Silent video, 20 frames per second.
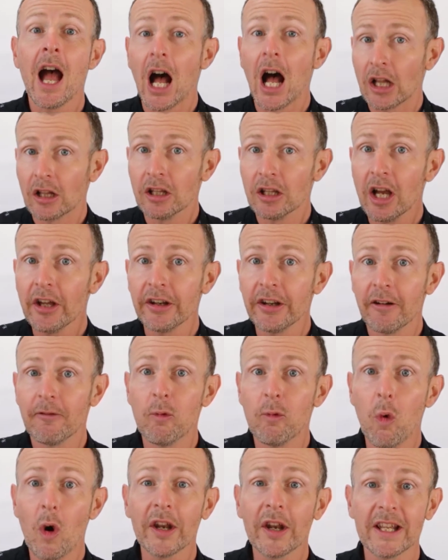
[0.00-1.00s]
A lot of
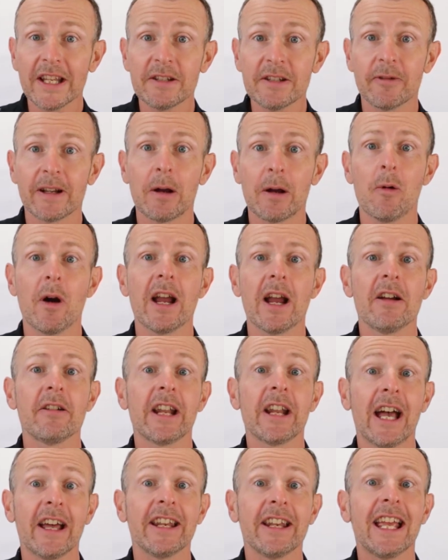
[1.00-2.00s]
what is
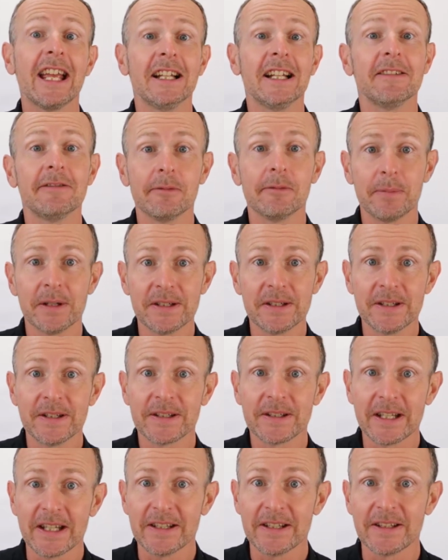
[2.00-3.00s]
required at A-Level Business
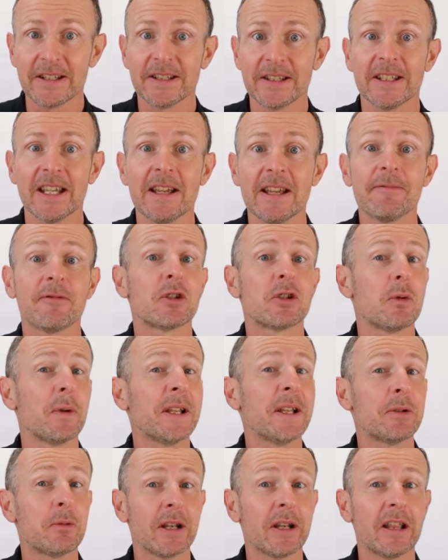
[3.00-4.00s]
stays the same for
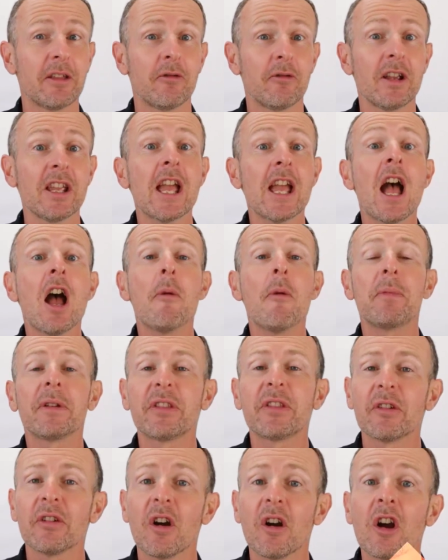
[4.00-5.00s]
2023, but there